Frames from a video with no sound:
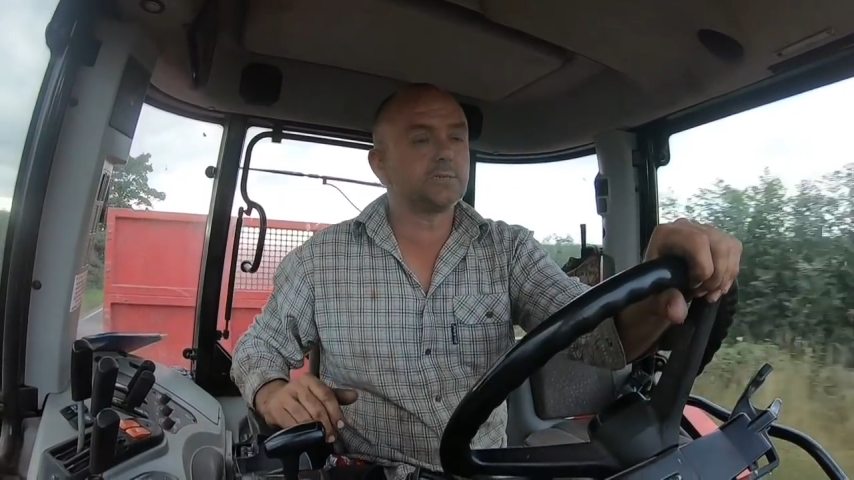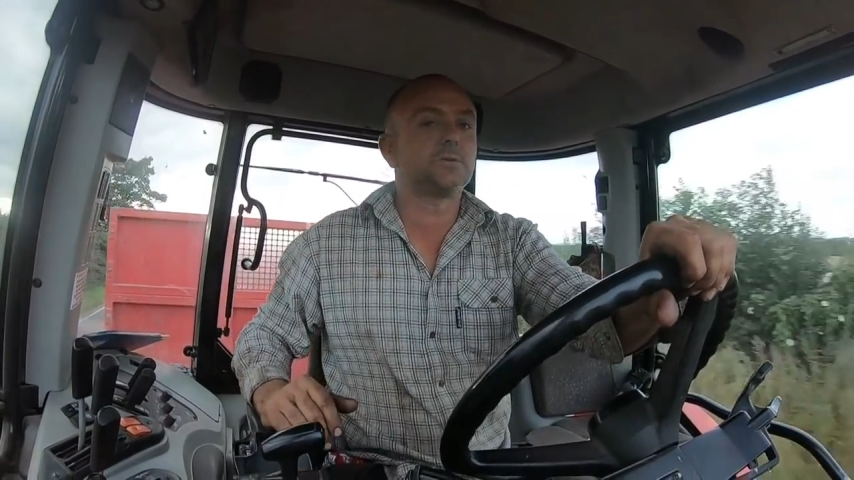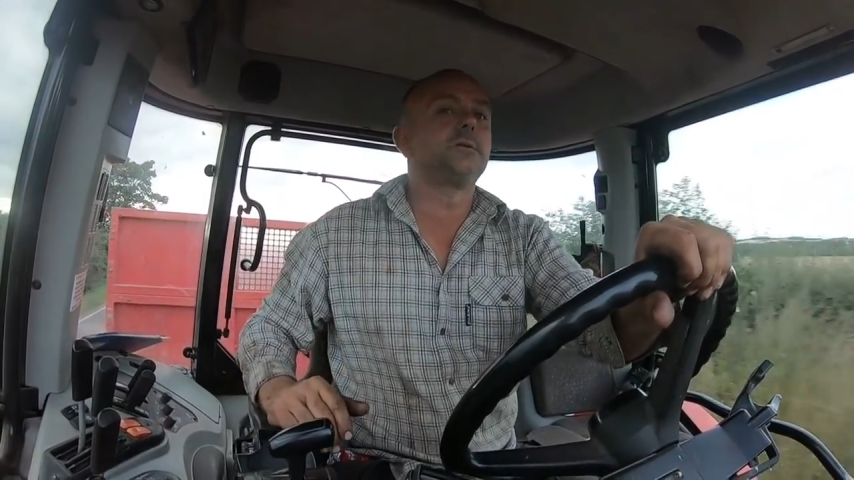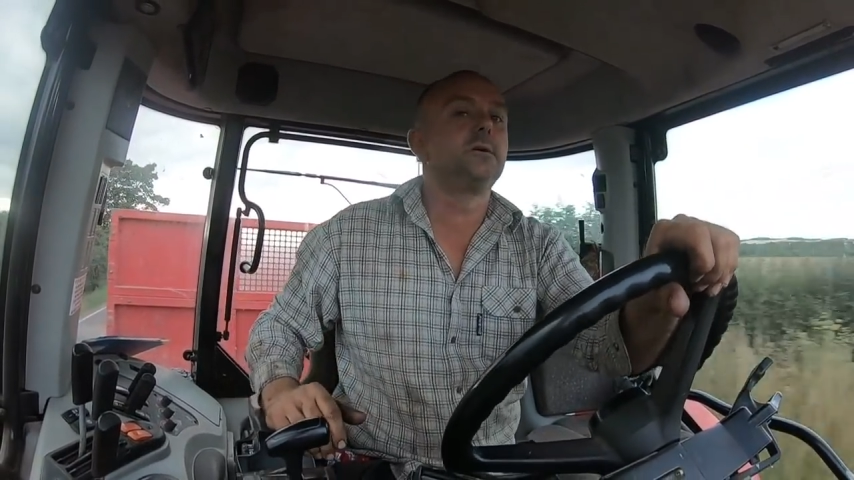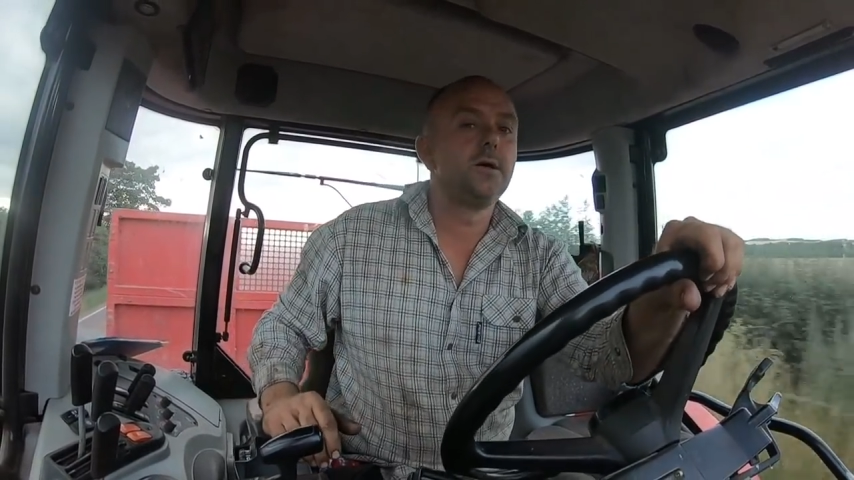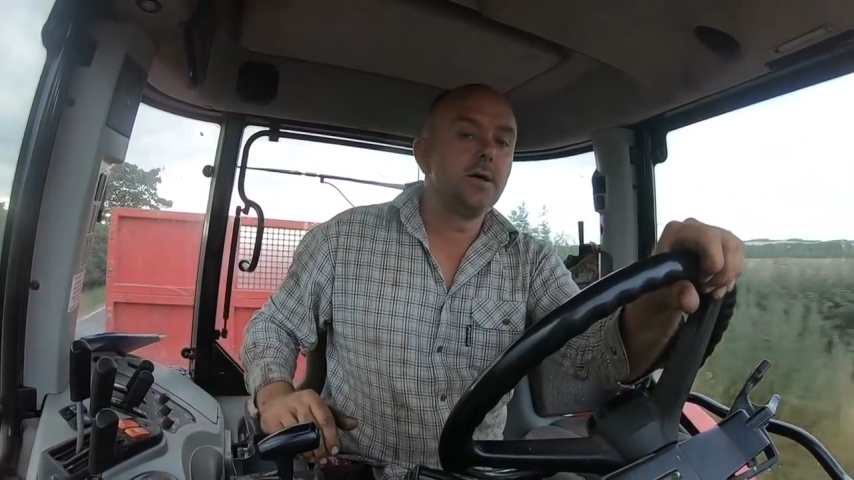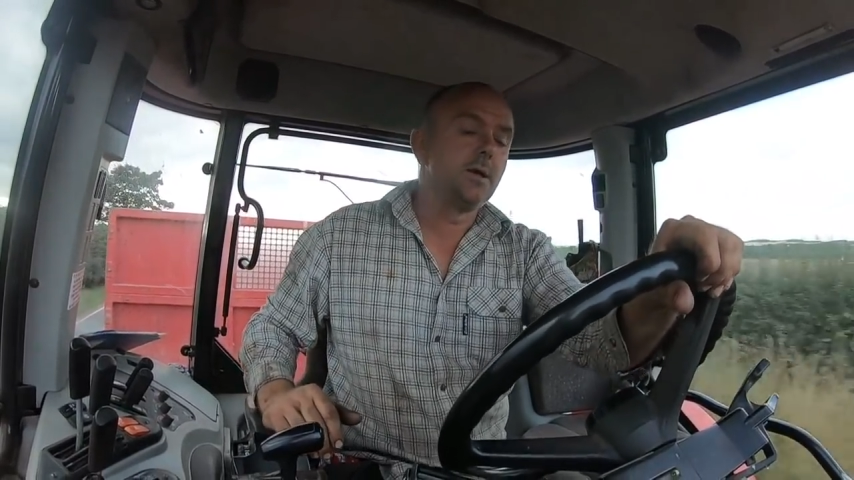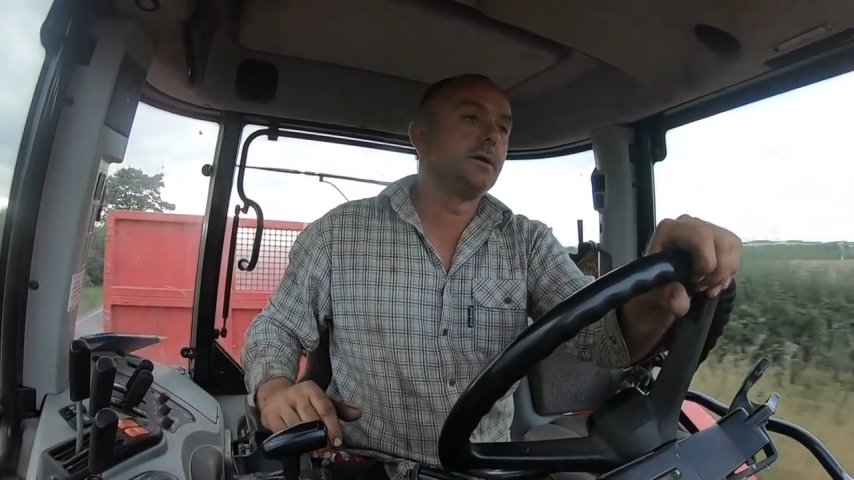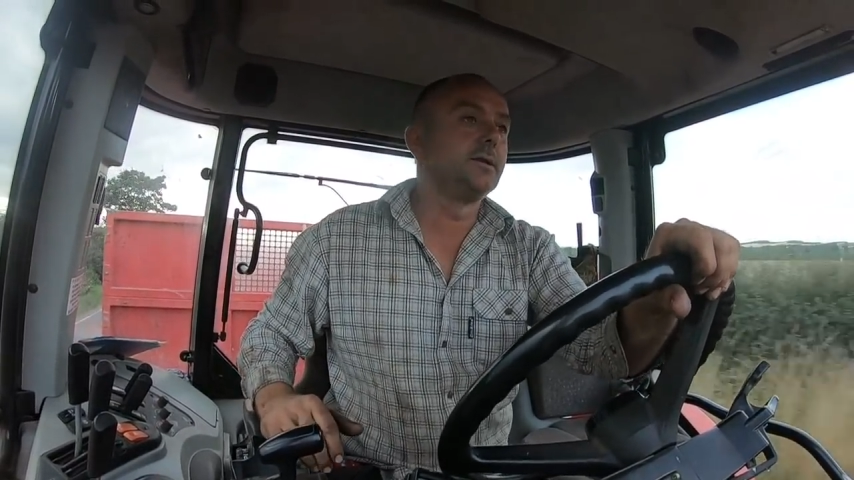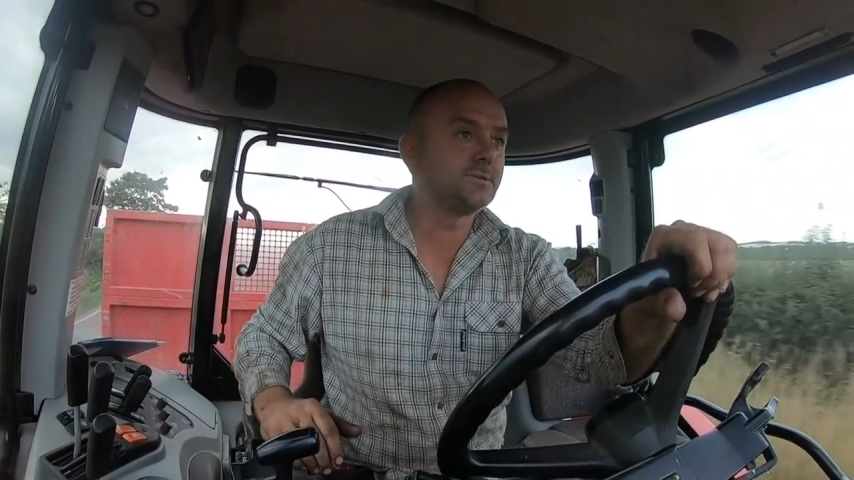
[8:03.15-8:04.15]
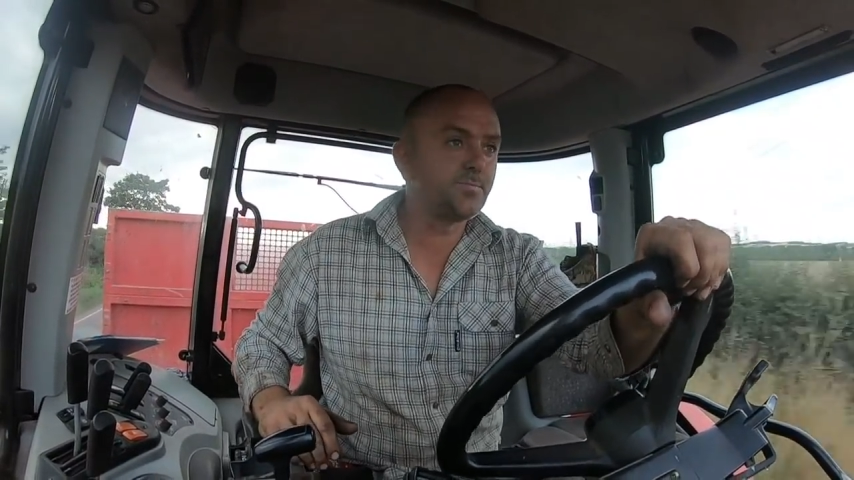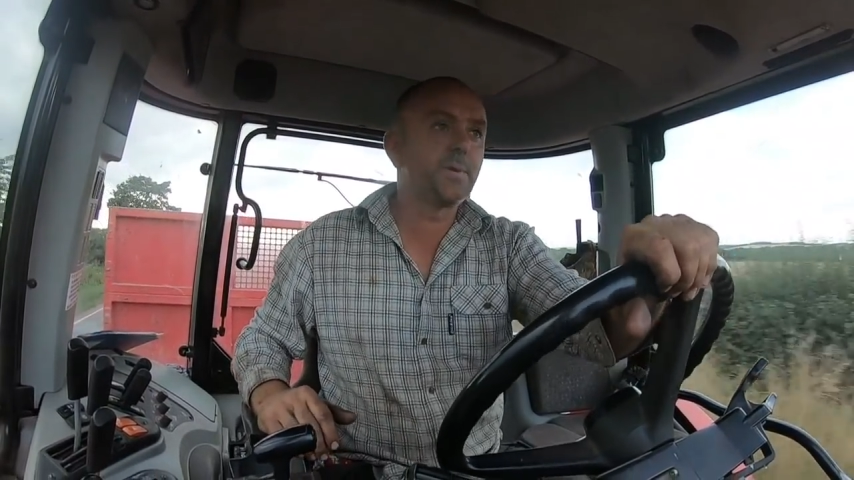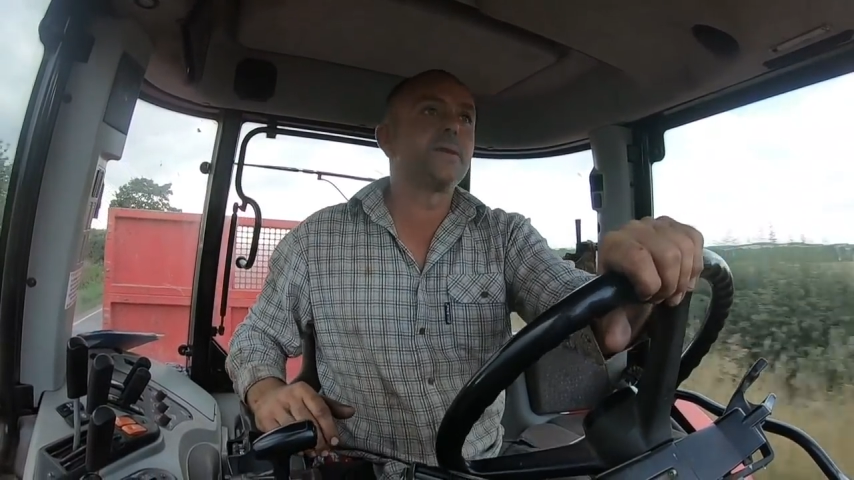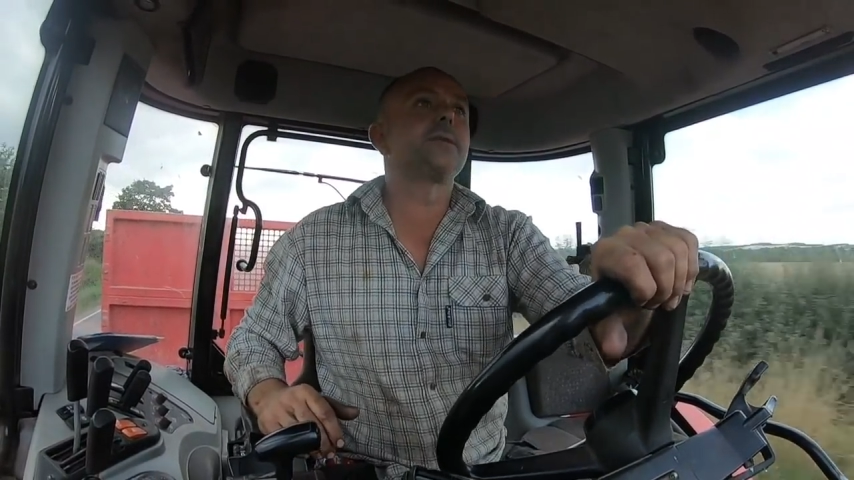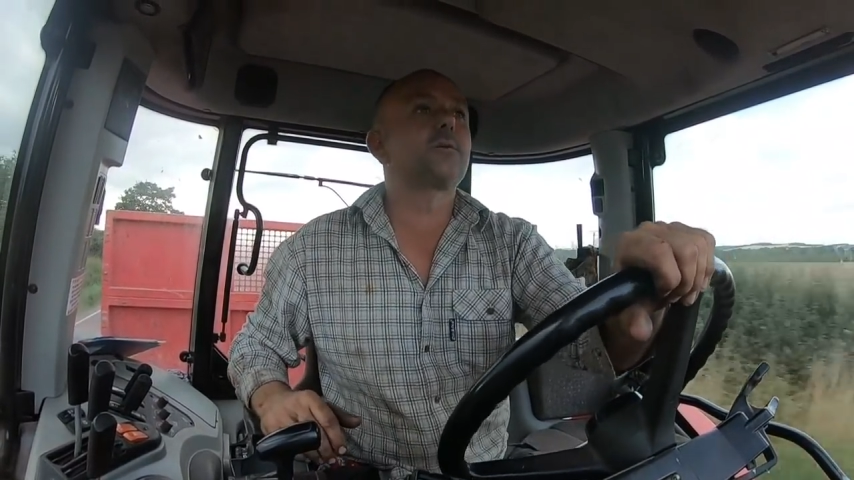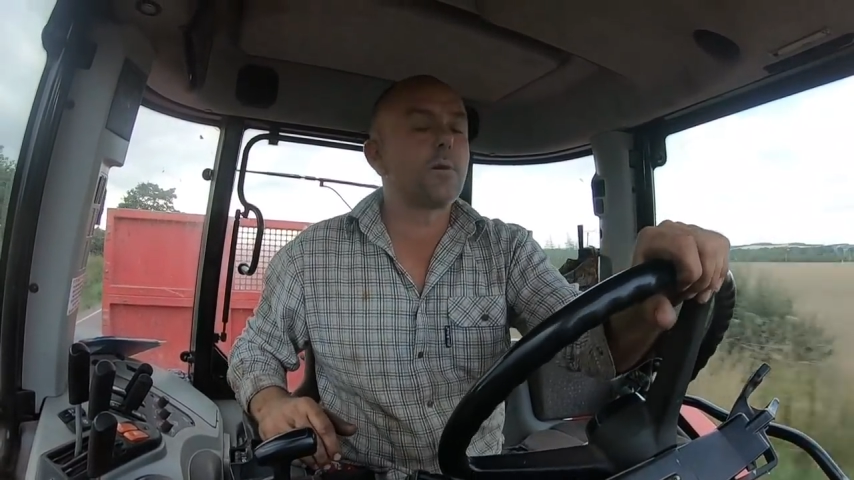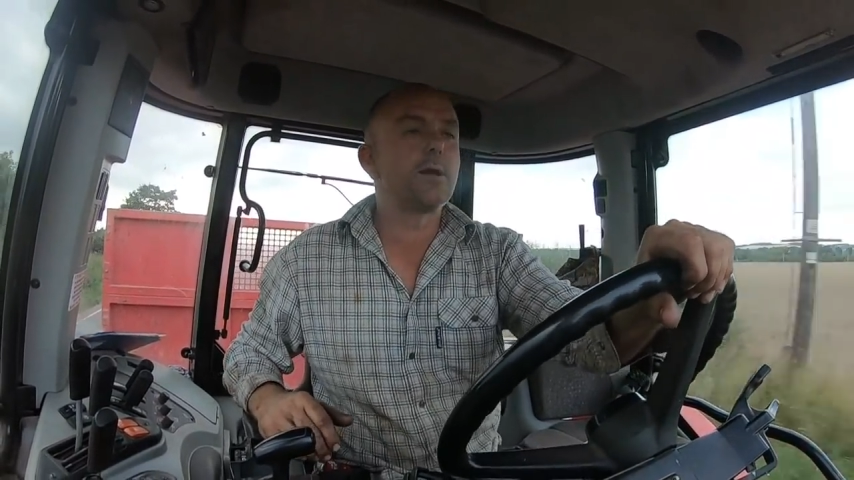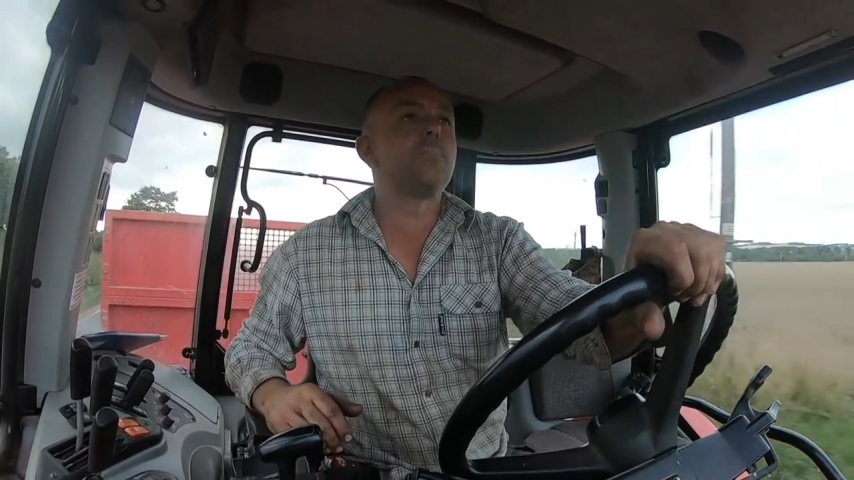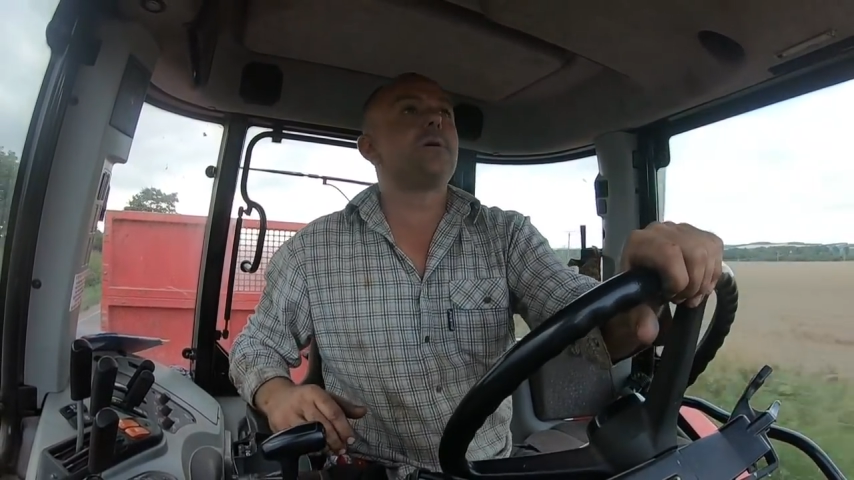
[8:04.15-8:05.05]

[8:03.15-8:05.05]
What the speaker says: so, and it's been quite a